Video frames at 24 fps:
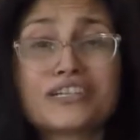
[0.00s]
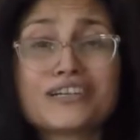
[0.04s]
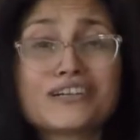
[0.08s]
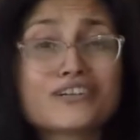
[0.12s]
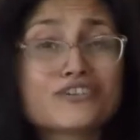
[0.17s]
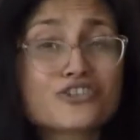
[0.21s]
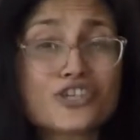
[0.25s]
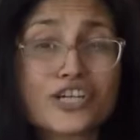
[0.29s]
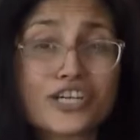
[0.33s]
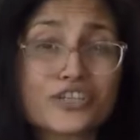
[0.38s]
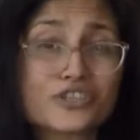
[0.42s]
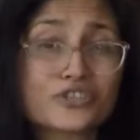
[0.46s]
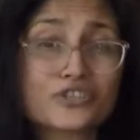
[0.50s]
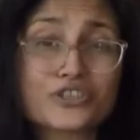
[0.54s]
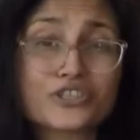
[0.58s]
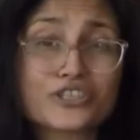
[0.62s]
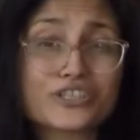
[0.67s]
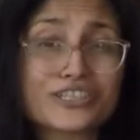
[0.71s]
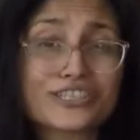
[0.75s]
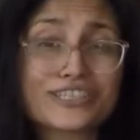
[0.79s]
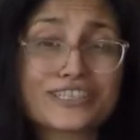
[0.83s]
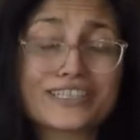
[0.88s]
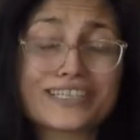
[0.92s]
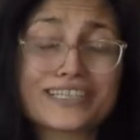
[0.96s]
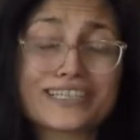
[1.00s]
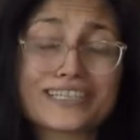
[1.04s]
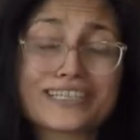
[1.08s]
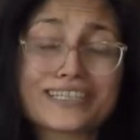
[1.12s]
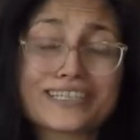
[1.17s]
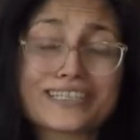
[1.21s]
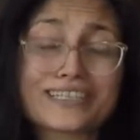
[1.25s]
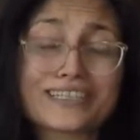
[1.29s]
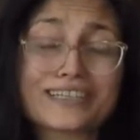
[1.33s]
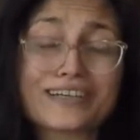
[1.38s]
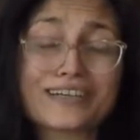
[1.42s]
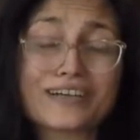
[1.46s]
childhood
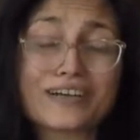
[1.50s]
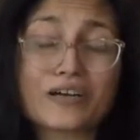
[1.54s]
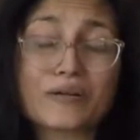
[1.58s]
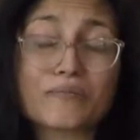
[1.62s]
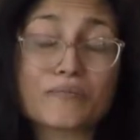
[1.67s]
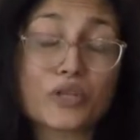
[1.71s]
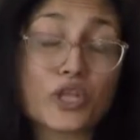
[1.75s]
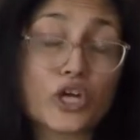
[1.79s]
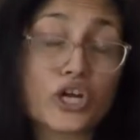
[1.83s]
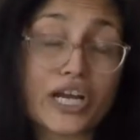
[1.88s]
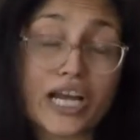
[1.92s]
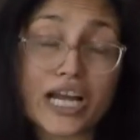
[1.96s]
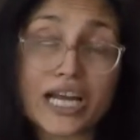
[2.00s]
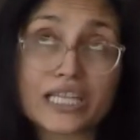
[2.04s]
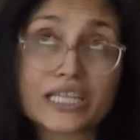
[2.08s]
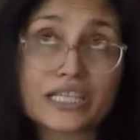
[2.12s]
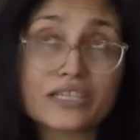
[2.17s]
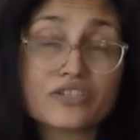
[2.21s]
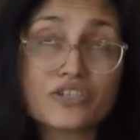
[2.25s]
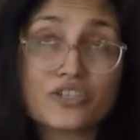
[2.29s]
in Long Island.